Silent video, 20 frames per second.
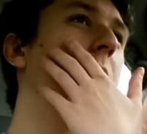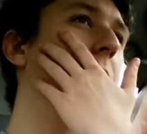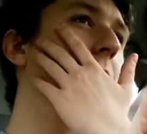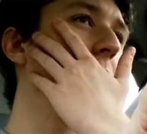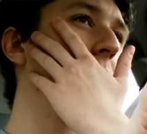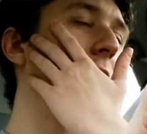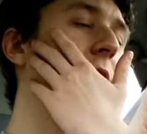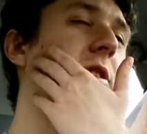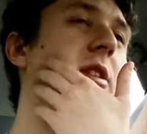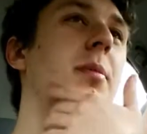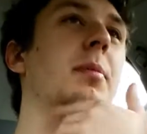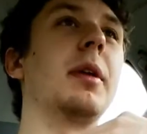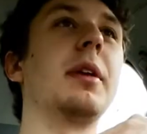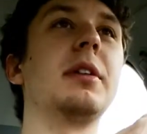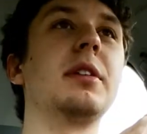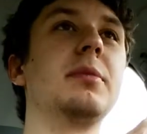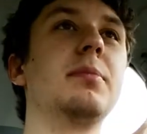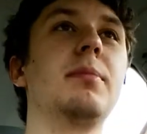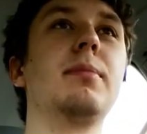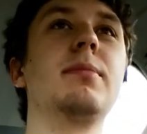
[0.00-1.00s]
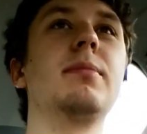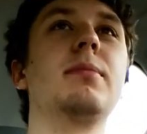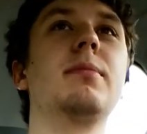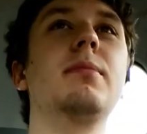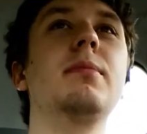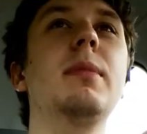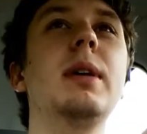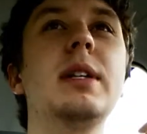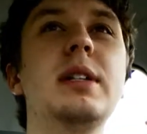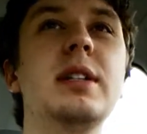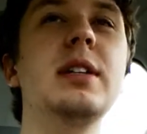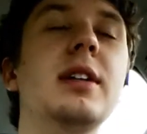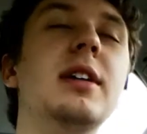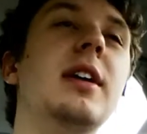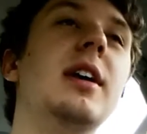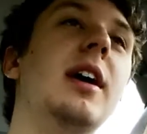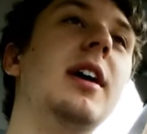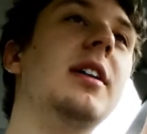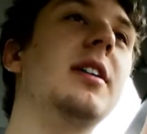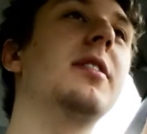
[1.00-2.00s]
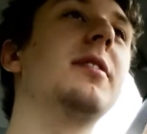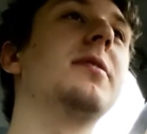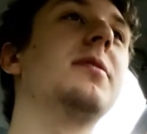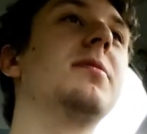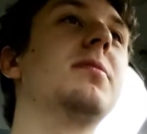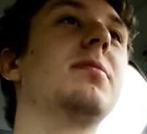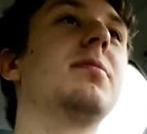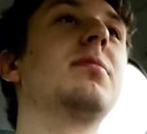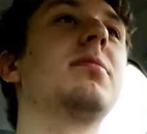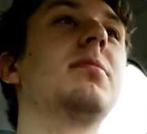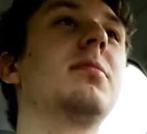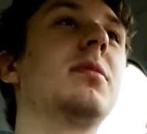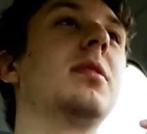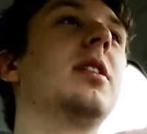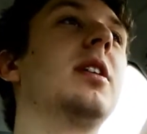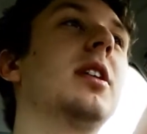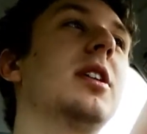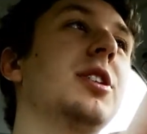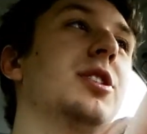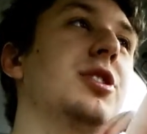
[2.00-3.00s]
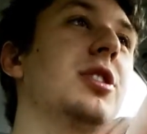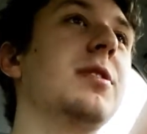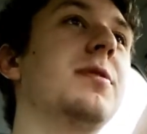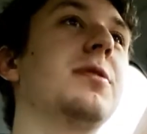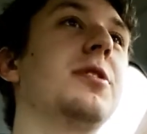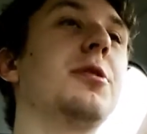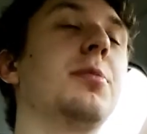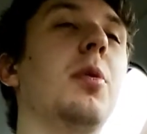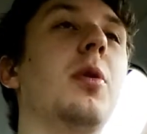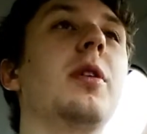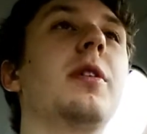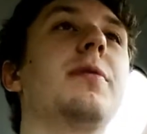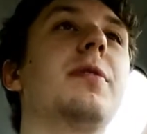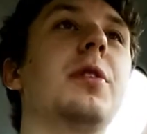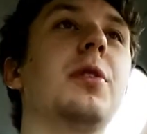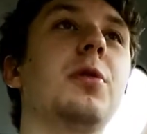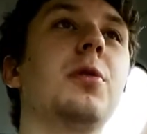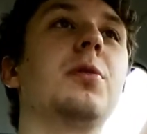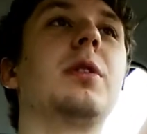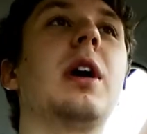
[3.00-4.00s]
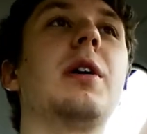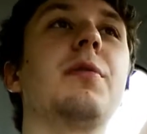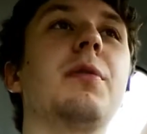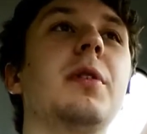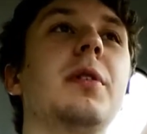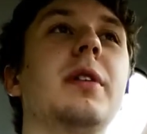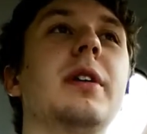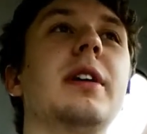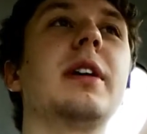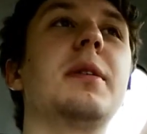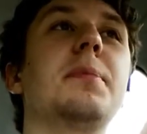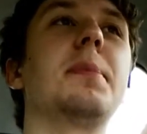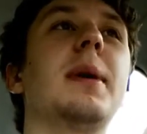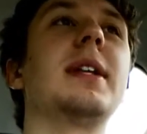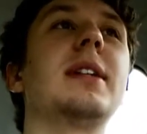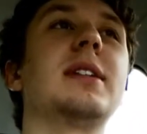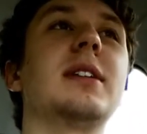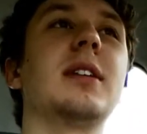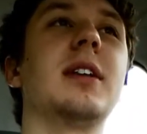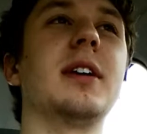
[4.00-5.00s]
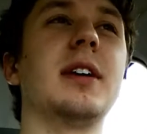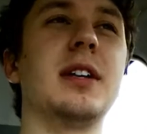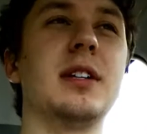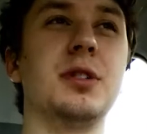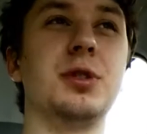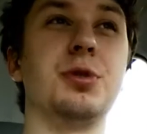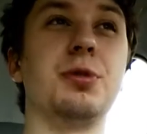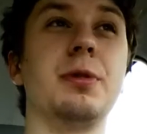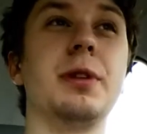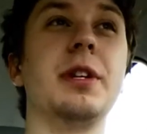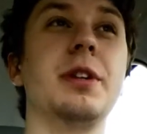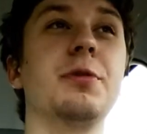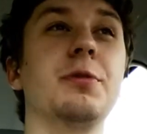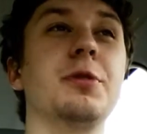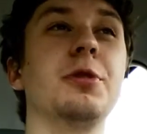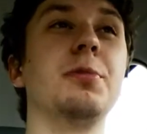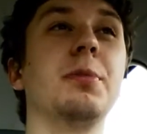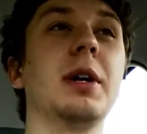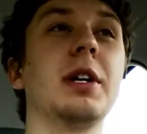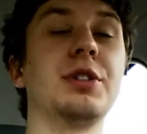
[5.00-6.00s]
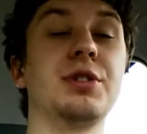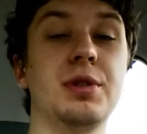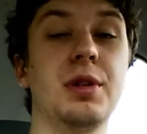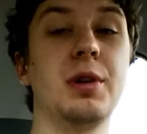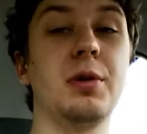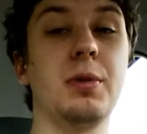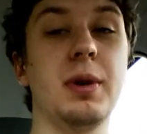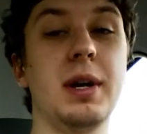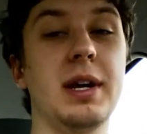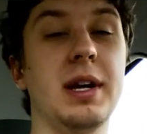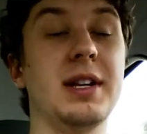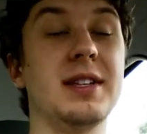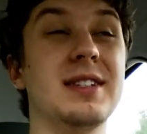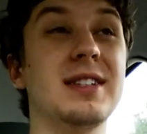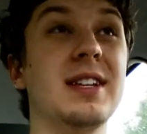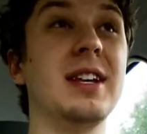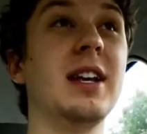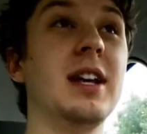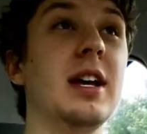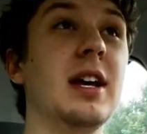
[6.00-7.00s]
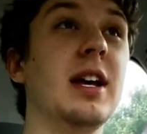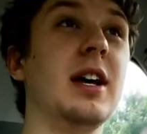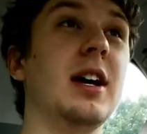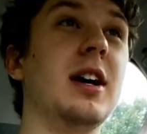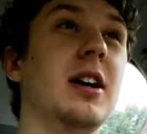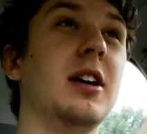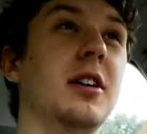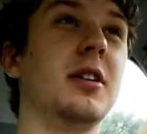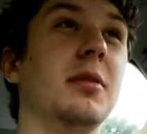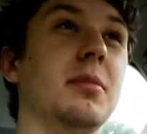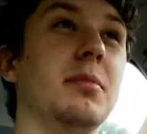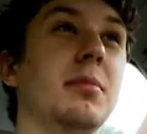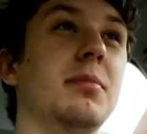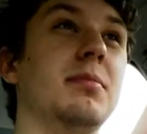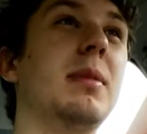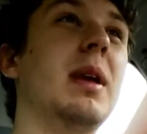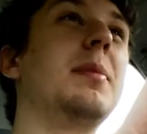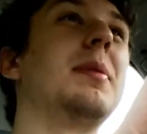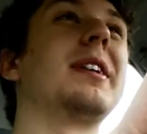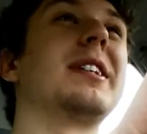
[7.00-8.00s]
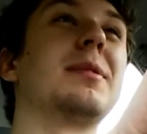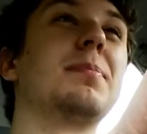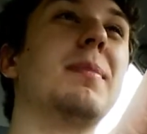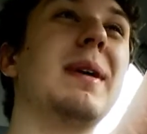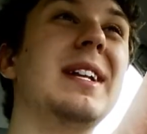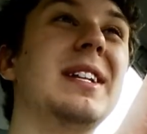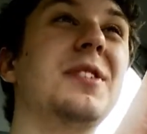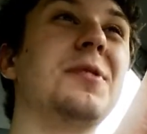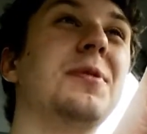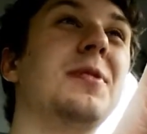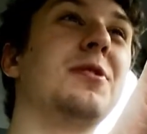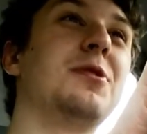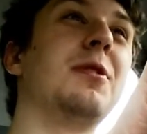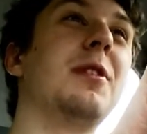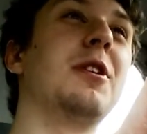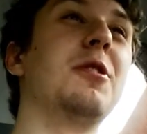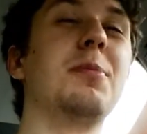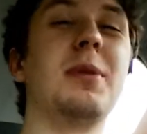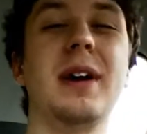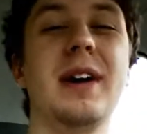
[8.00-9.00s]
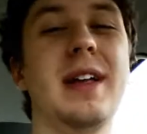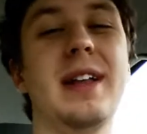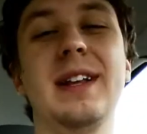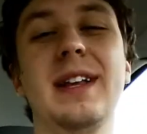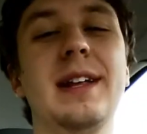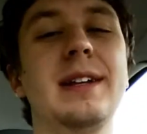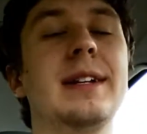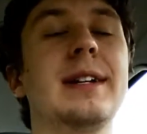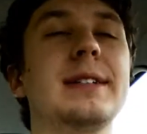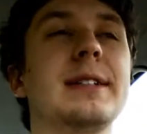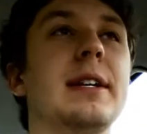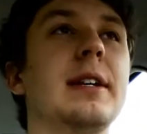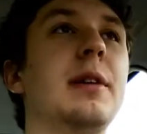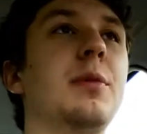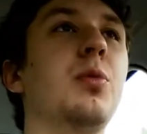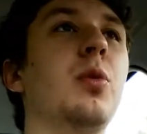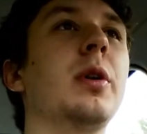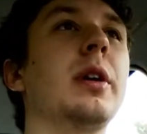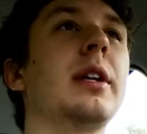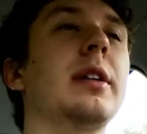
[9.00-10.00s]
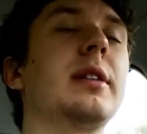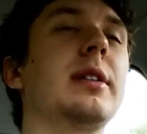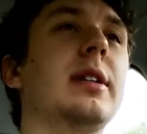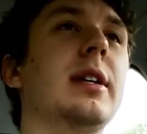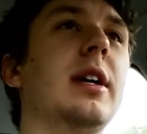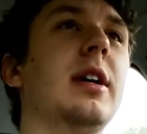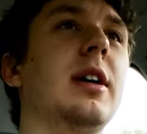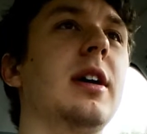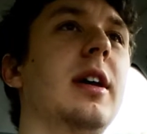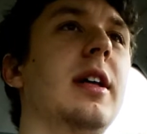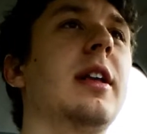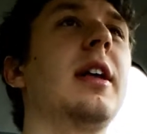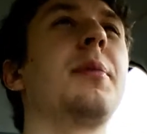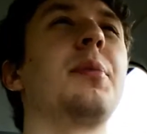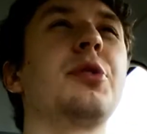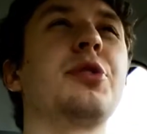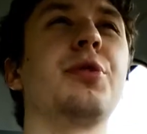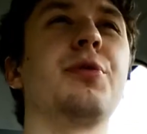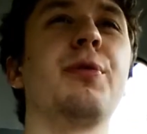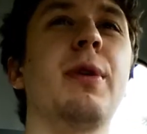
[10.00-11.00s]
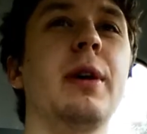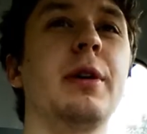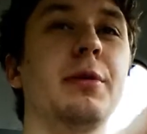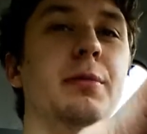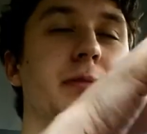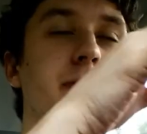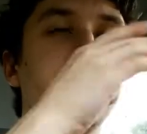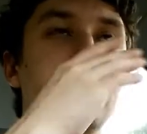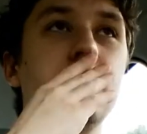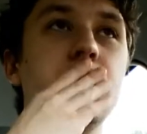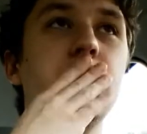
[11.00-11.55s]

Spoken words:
It was just something meant to kind of shift your point of view, not really meant to like intrigue you too much. Though I guess maybe it's meant to intrigue you, but it doesn't. It wouldn't. An amateur writer.